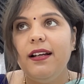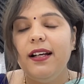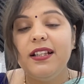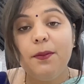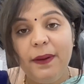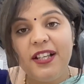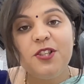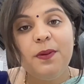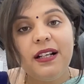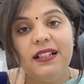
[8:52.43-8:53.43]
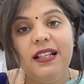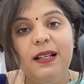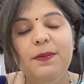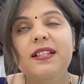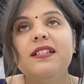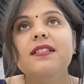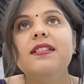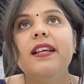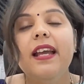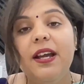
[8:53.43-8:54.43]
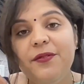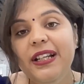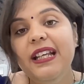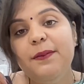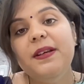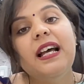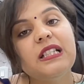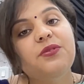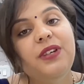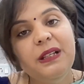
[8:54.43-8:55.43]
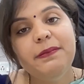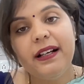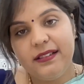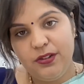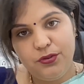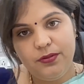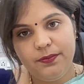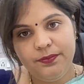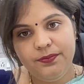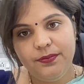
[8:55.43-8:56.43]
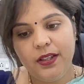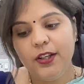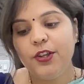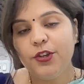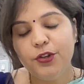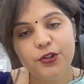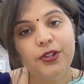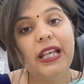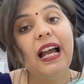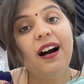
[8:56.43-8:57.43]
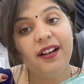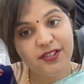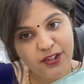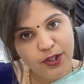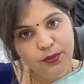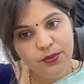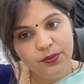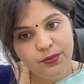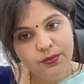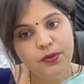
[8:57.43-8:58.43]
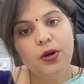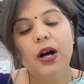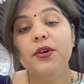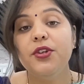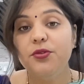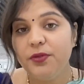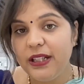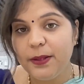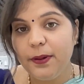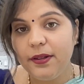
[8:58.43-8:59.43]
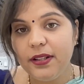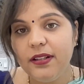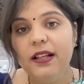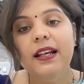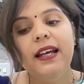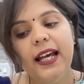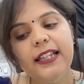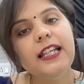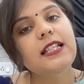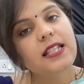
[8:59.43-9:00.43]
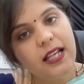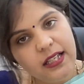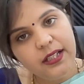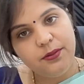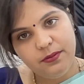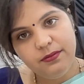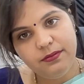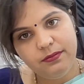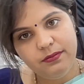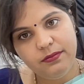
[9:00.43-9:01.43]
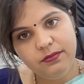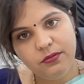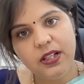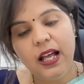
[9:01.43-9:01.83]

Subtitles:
And the best part in TPs is every TP has a feedback session. So they ask you how you felt about it, and they tell you what